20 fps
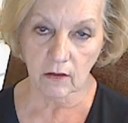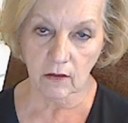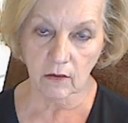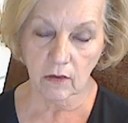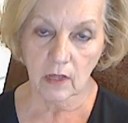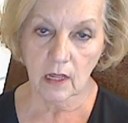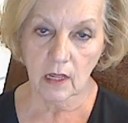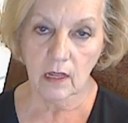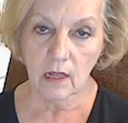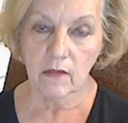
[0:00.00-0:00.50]

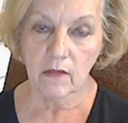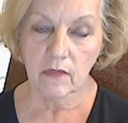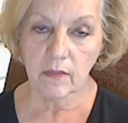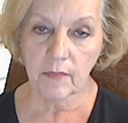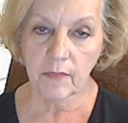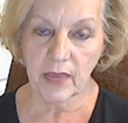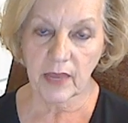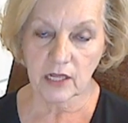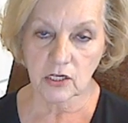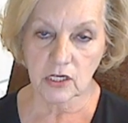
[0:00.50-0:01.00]
Blood
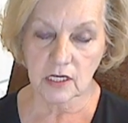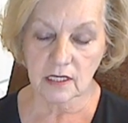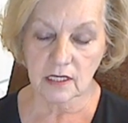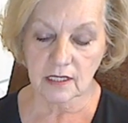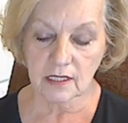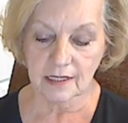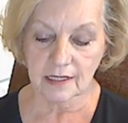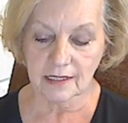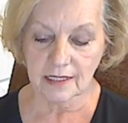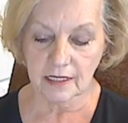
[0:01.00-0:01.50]
pH
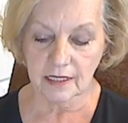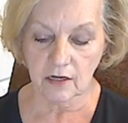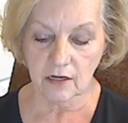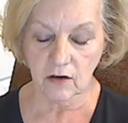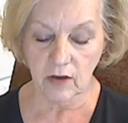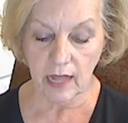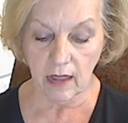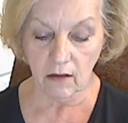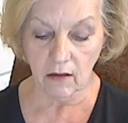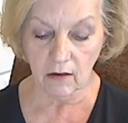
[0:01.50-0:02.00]
is
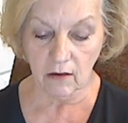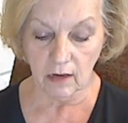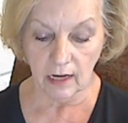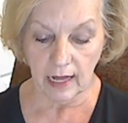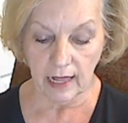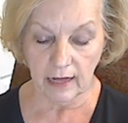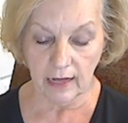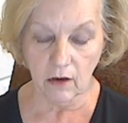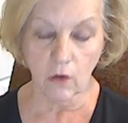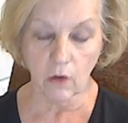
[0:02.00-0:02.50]

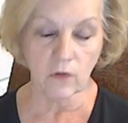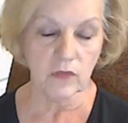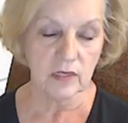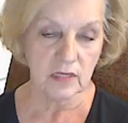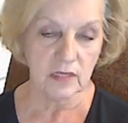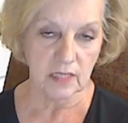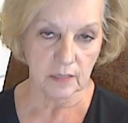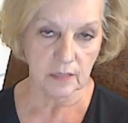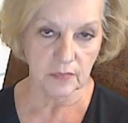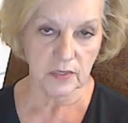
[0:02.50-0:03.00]
maintained within a
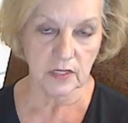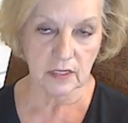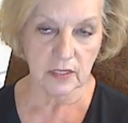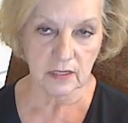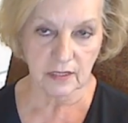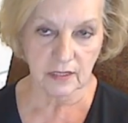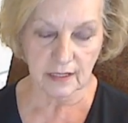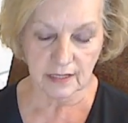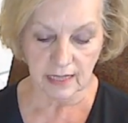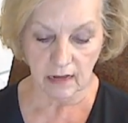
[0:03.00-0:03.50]
narrow
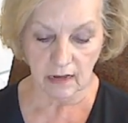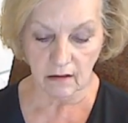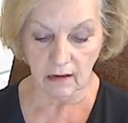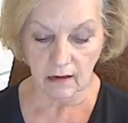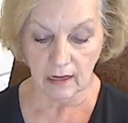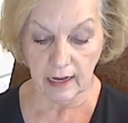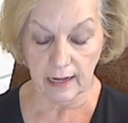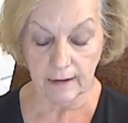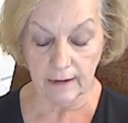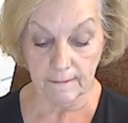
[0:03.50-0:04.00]
range.
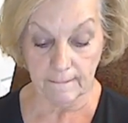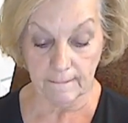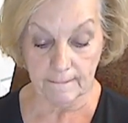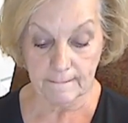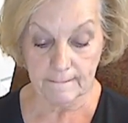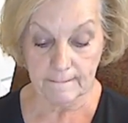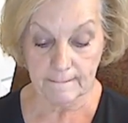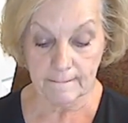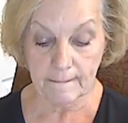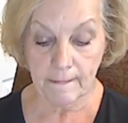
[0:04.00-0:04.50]

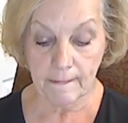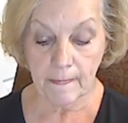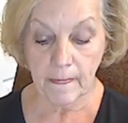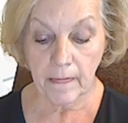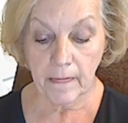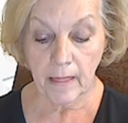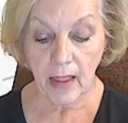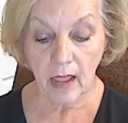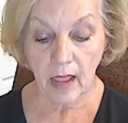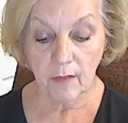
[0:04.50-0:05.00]
7.35
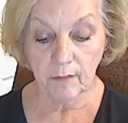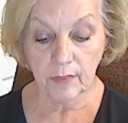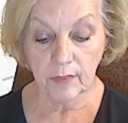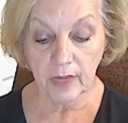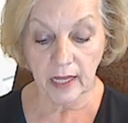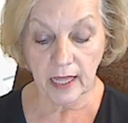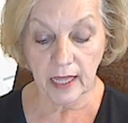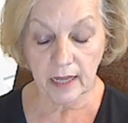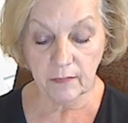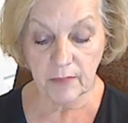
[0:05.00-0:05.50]
to
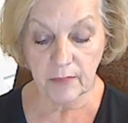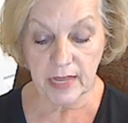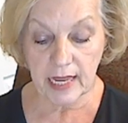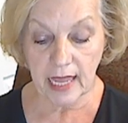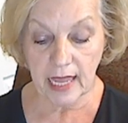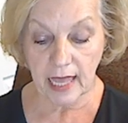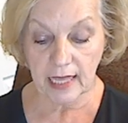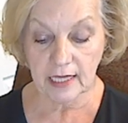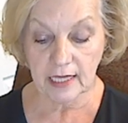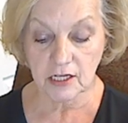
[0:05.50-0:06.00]

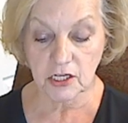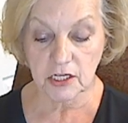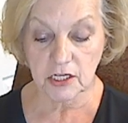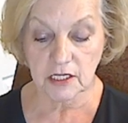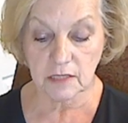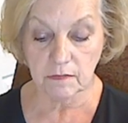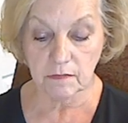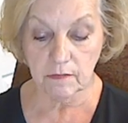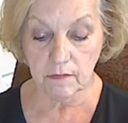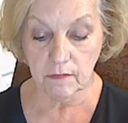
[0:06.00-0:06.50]
7.45
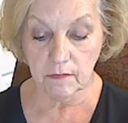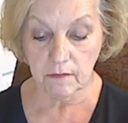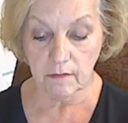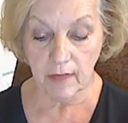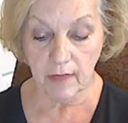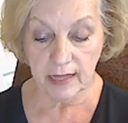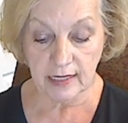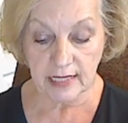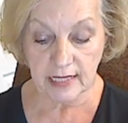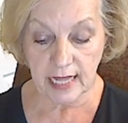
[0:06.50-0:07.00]
is
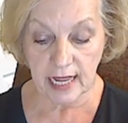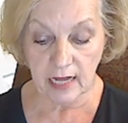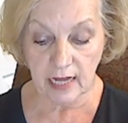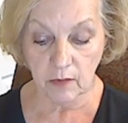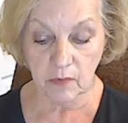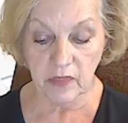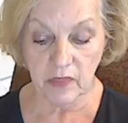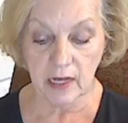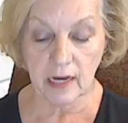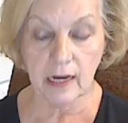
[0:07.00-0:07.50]

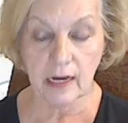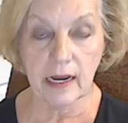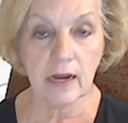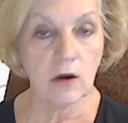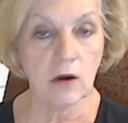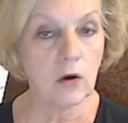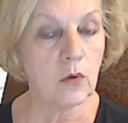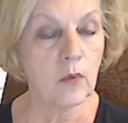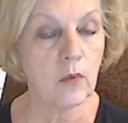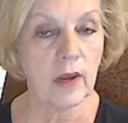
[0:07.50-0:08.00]
considered
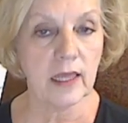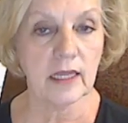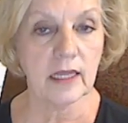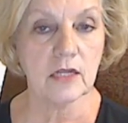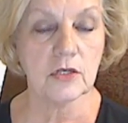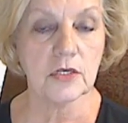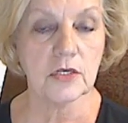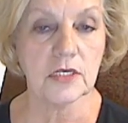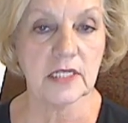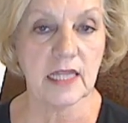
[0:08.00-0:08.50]
the
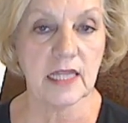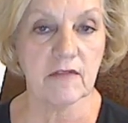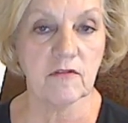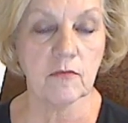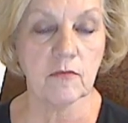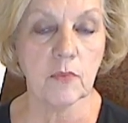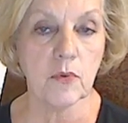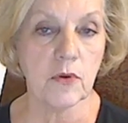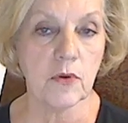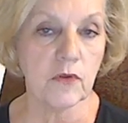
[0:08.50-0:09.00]

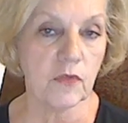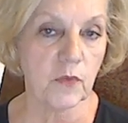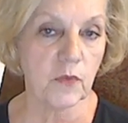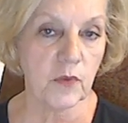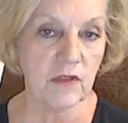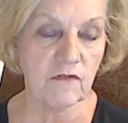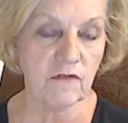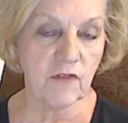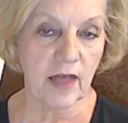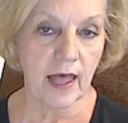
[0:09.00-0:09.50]
pH of
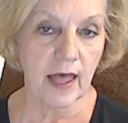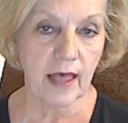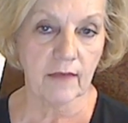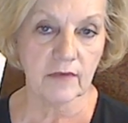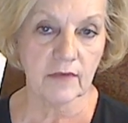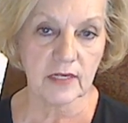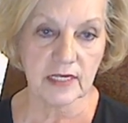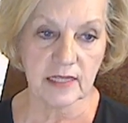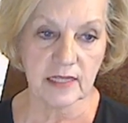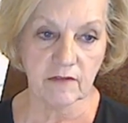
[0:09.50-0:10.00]
blood,
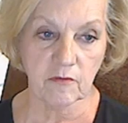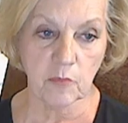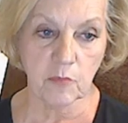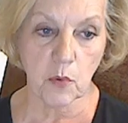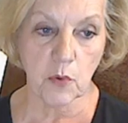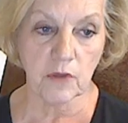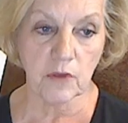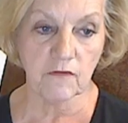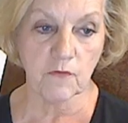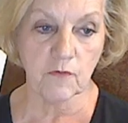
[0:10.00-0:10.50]

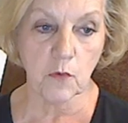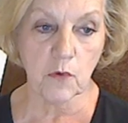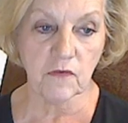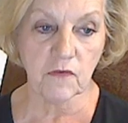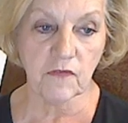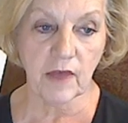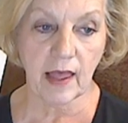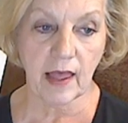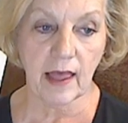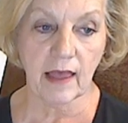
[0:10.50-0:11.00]

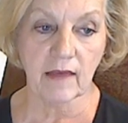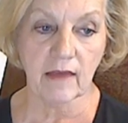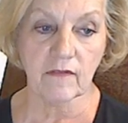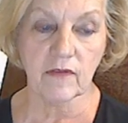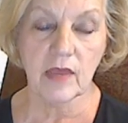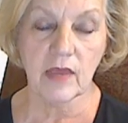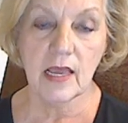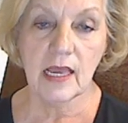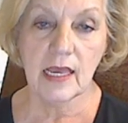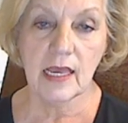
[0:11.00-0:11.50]
slightly
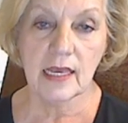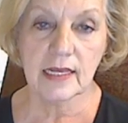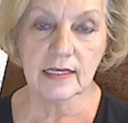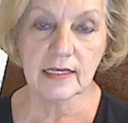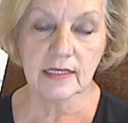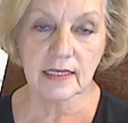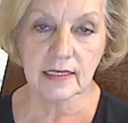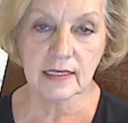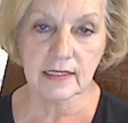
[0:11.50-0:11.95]
alkaline,